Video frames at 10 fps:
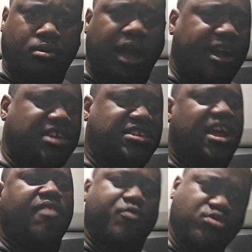Like I
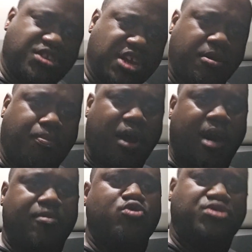said, if you see the
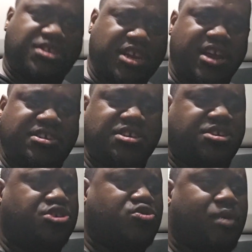problem, you see that's the
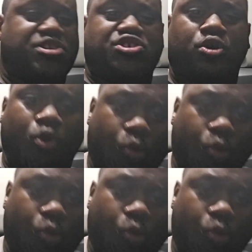situation,